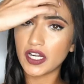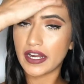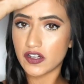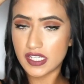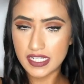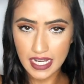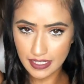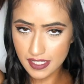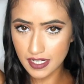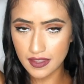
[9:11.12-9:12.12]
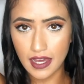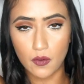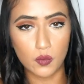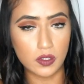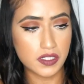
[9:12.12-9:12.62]
Here's density, that
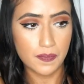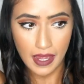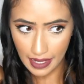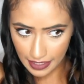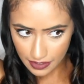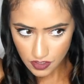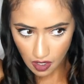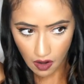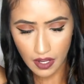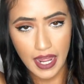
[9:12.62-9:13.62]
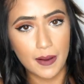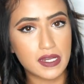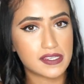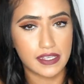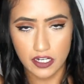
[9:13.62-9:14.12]
will depend on how many
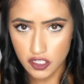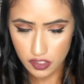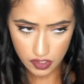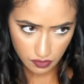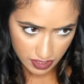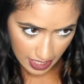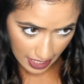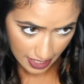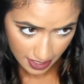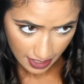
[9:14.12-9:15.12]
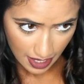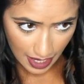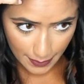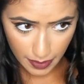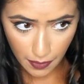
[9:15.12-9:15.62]
sections you take.
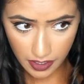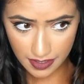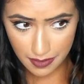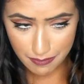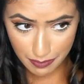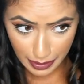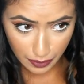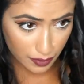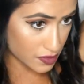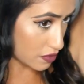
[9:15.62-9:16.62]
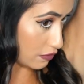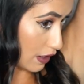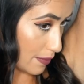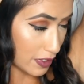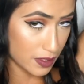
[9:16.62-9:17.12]
I'm gonna part in the middle, so
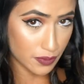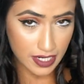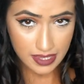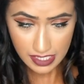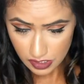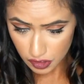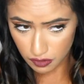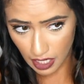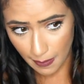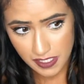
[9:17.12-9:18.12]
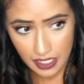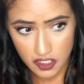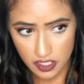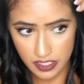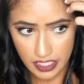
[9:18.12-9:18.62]
I'm gonna break these two top
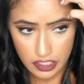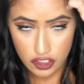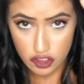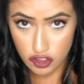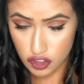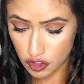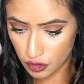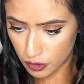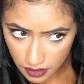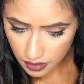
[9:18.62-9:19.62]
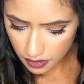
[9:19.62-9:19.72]
sections into two.